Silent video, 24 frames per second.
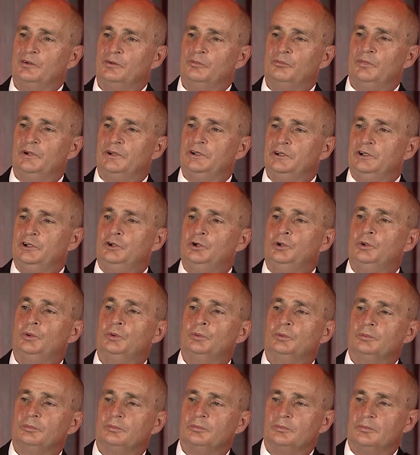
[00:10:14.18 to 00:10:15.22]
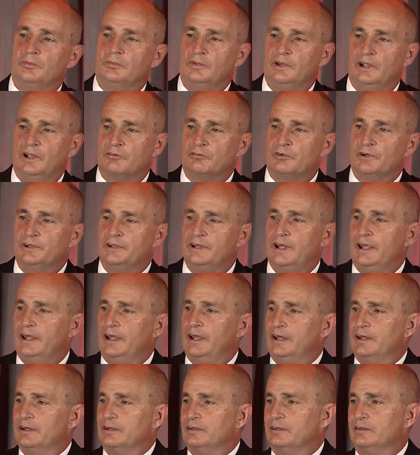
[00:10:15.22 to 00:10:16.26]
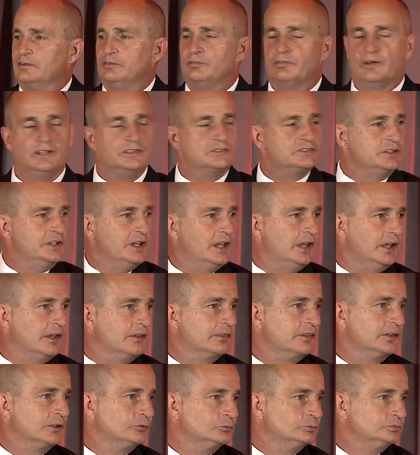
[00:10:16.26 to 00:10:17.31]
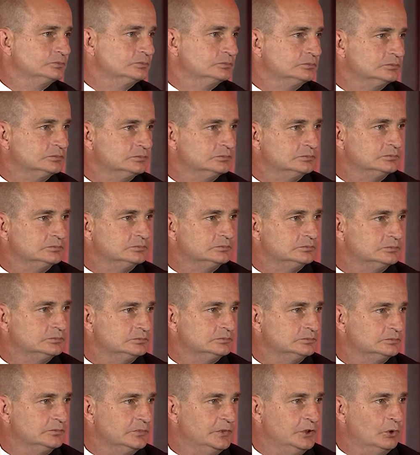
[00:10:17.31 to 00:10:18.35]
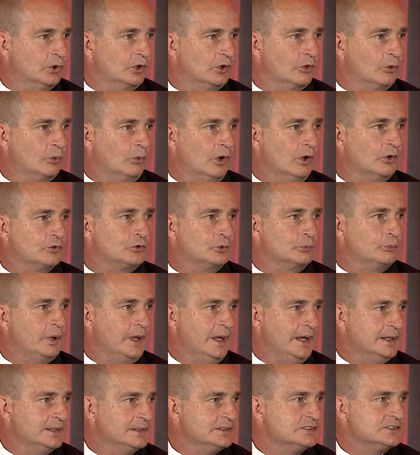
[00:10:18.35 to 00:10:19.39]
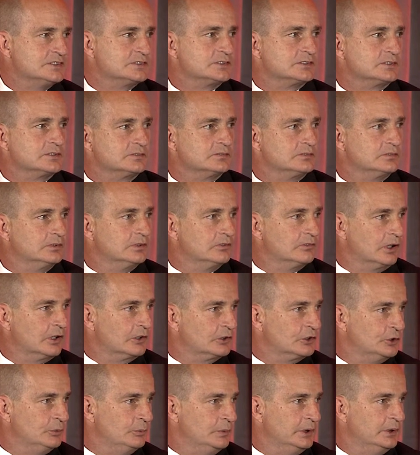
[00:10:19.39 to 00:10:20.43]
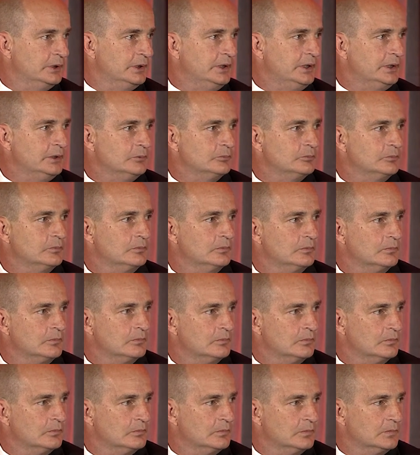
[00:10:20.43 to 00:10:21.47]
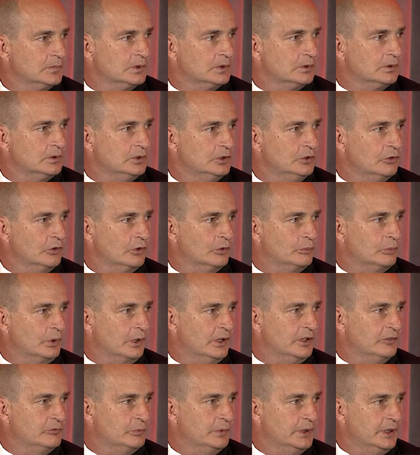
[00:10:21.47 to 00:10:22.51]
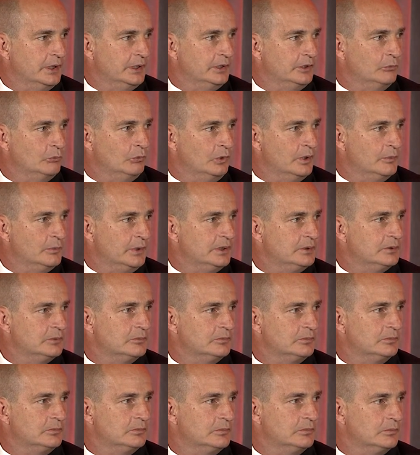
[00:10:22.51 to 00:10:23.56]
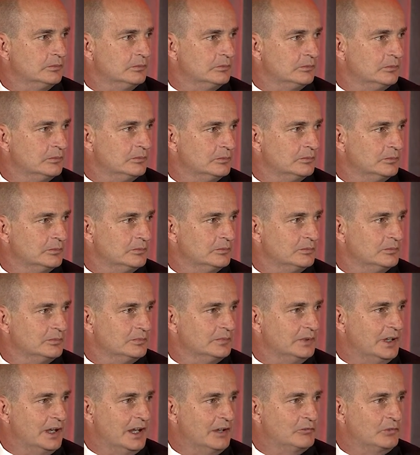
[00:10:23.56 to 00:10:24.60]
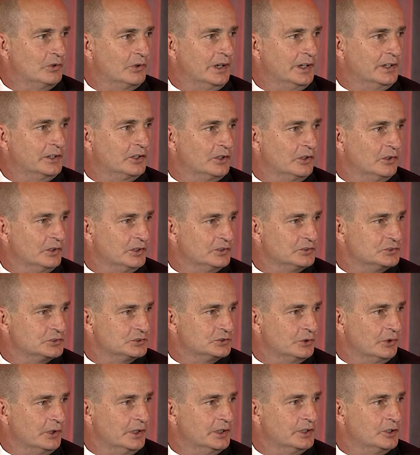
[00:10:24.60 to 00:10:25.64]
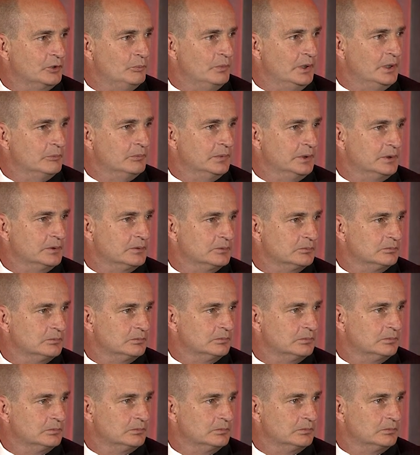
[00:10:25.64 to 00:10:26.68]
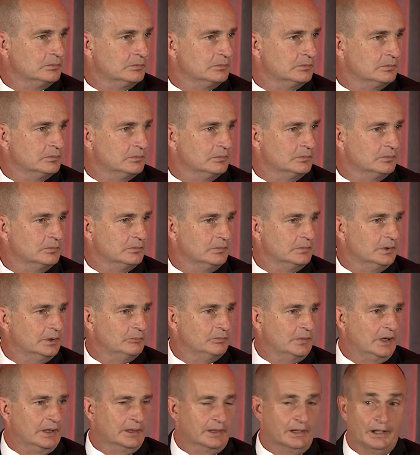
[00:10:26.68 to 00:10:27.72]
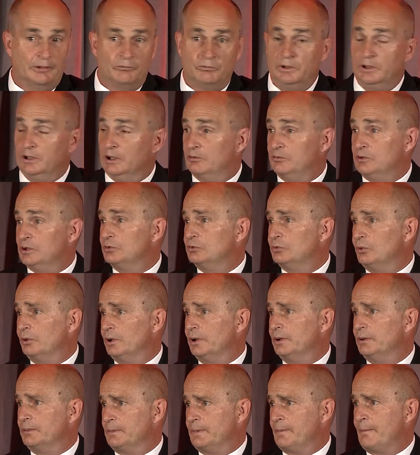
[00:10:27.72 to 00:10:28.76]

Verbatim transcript: But you, every day, face death. You are the Walter Paytons of our community. You are the brave men and women that have great courage, great commitment. And by God, we love you for it.